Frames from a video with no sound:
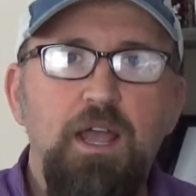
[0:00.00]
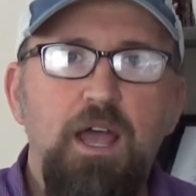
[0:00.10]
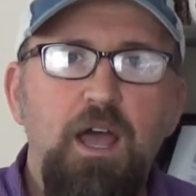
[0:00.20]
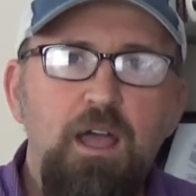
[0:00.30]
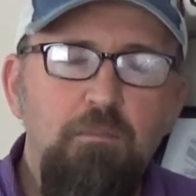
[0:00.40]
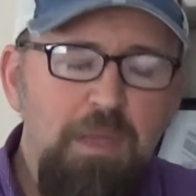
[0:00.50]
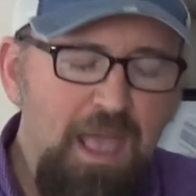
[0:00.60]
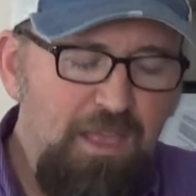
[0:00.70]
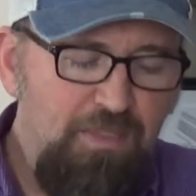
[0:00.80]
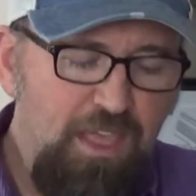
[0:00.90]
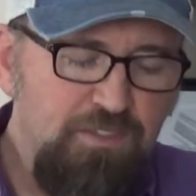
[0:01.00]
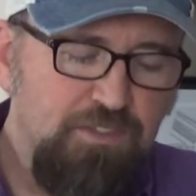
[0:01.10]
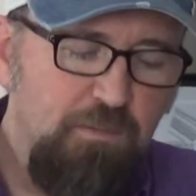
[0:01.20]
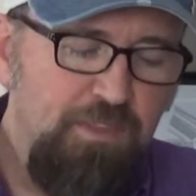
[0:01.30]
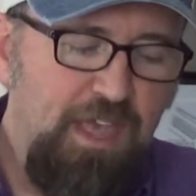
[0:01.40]
Yeah. And
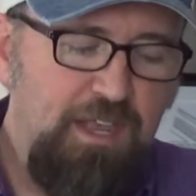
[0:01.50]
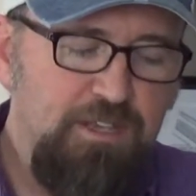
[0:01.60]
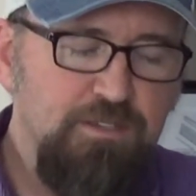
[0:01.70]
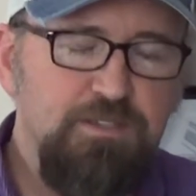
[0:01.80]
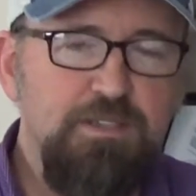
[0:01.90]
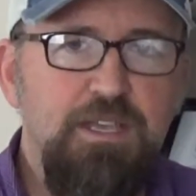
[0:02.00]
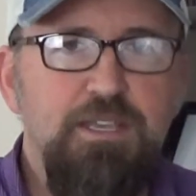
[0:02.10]
some of that is